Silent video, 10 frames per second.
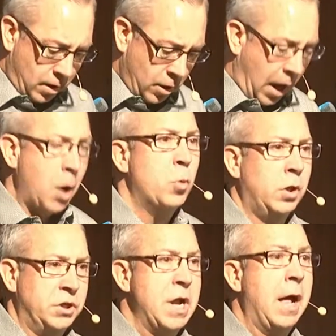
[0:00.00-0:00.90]
I will
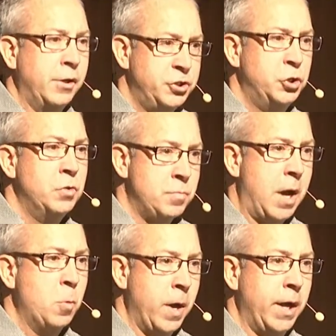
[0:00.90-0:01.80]
acknowledge you in my
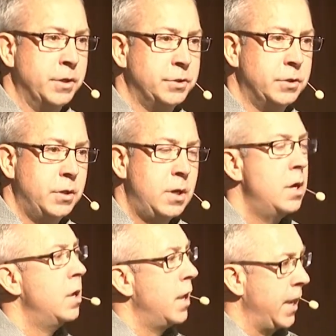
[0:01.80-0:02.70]
ways,
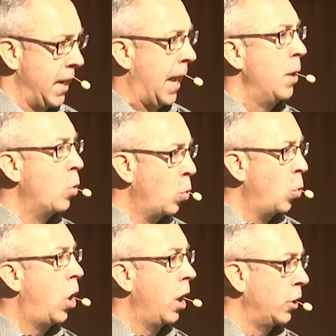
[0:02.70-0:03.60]
and I will
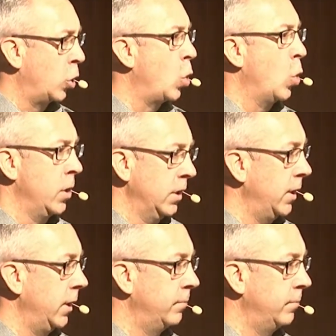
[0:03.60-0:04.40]
walk accordingly